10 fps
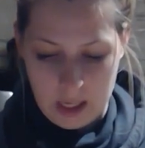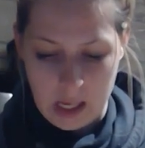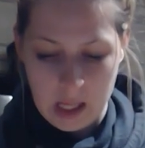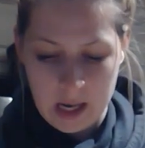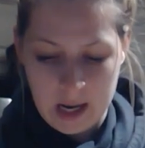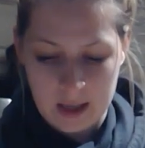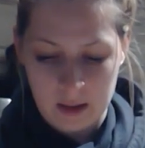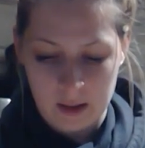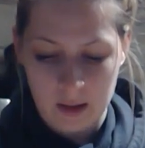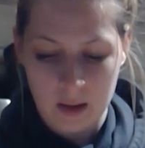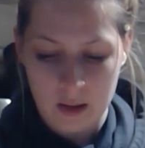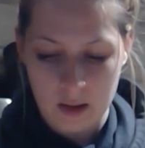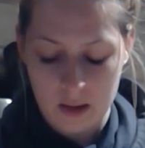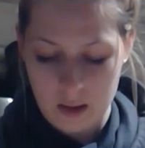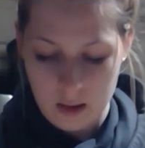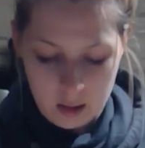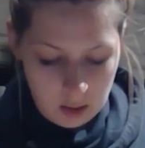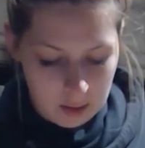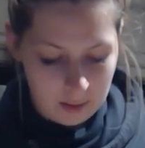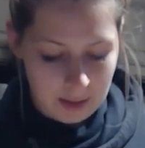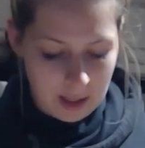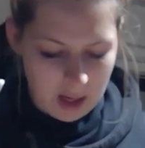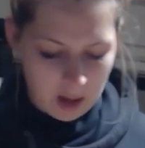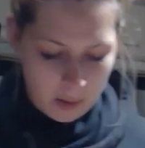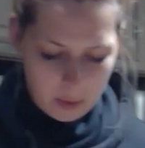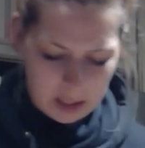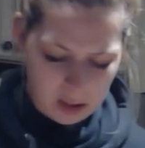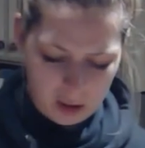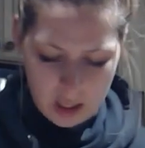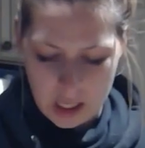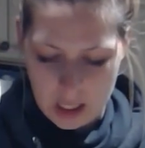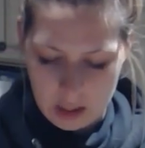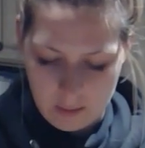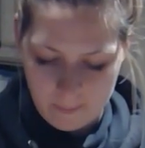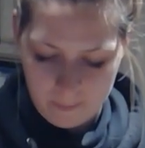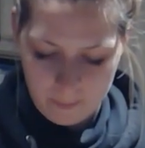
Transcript: glass, just so I can get a couple extra in. And